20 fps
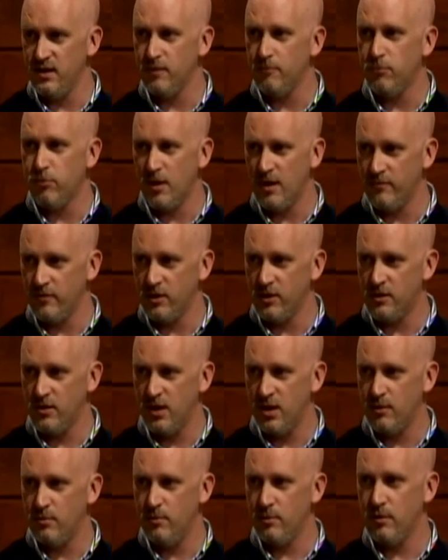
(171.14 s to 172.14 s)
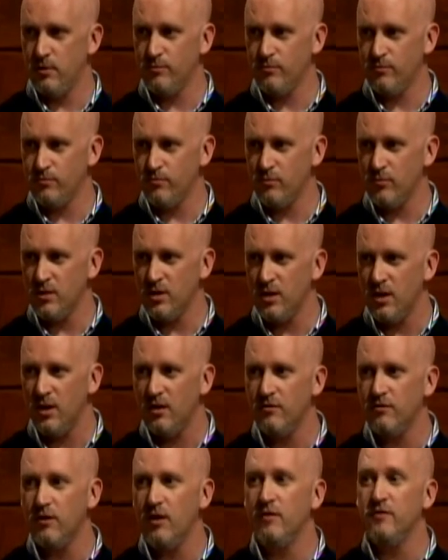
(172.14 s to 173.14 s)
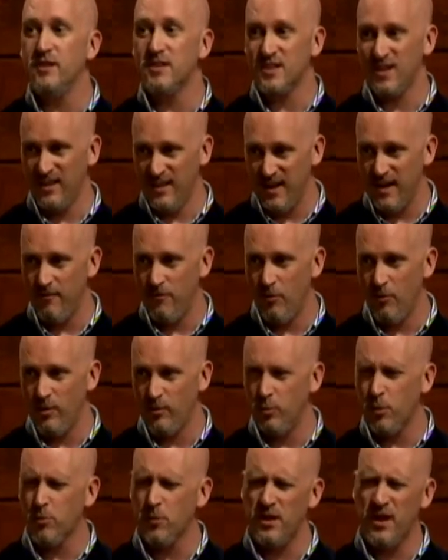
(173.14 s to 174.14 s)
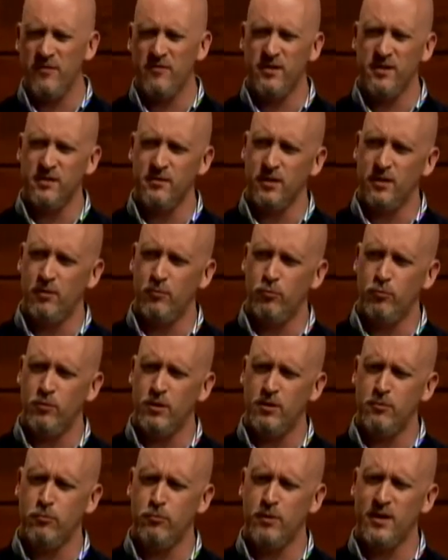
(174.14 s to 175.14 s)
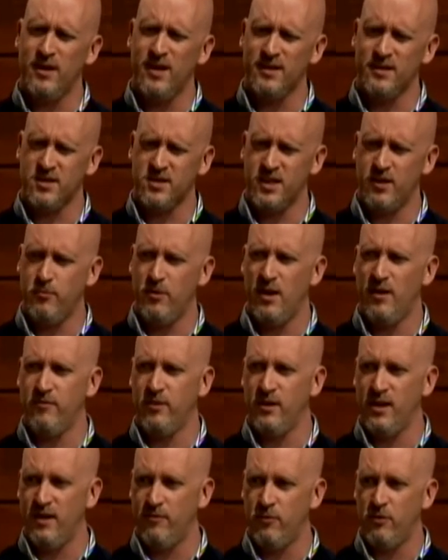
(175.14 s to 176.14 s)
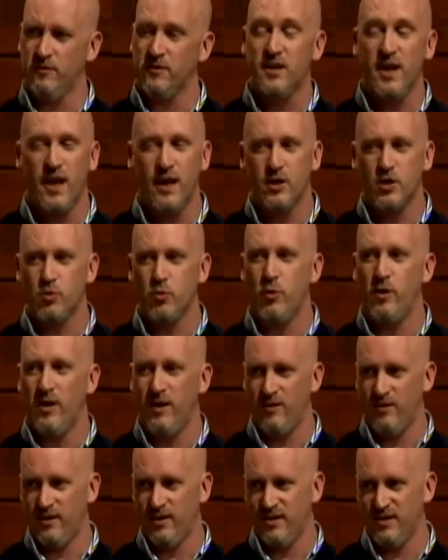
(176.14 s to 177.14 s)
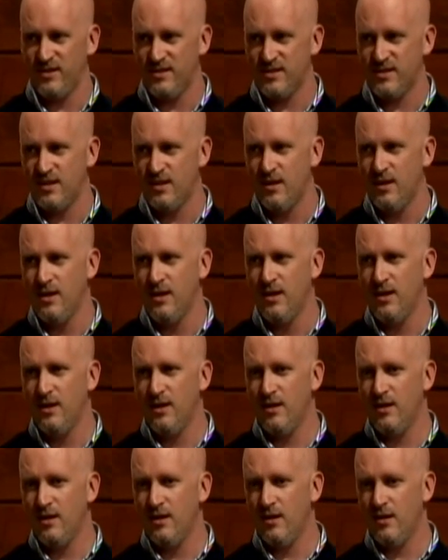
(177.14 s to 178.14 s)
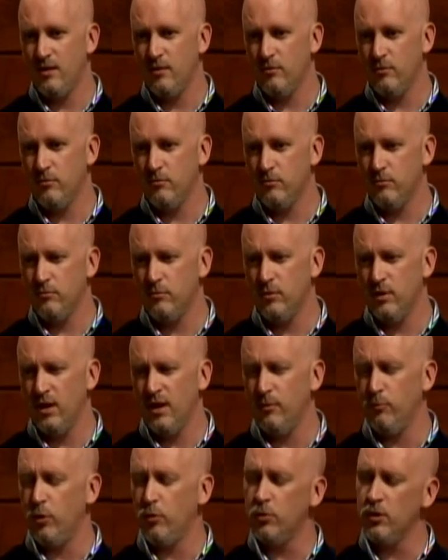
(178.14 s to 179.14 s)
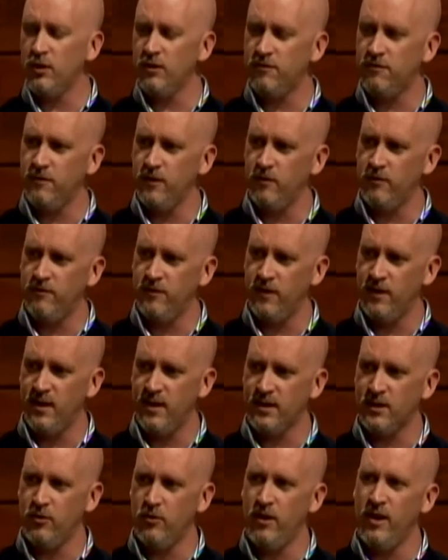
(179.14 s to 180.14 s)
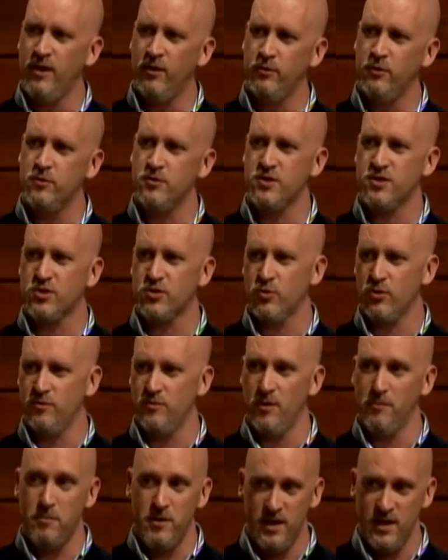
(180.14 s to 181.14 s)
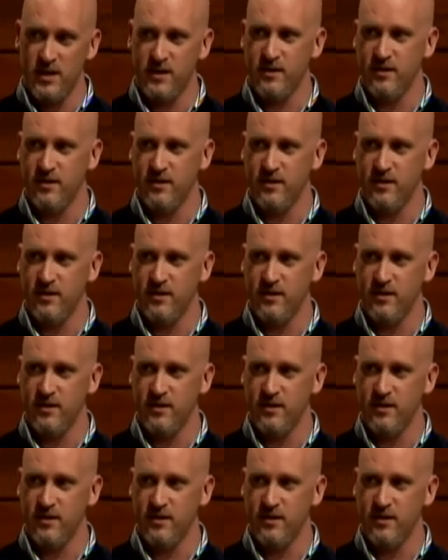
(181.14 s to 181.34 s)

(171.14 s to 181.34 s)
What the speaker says: a private club of its level. And we really have we like to say we have a level of casual elegance. And we really feel like, Hound Ears is sort of the peak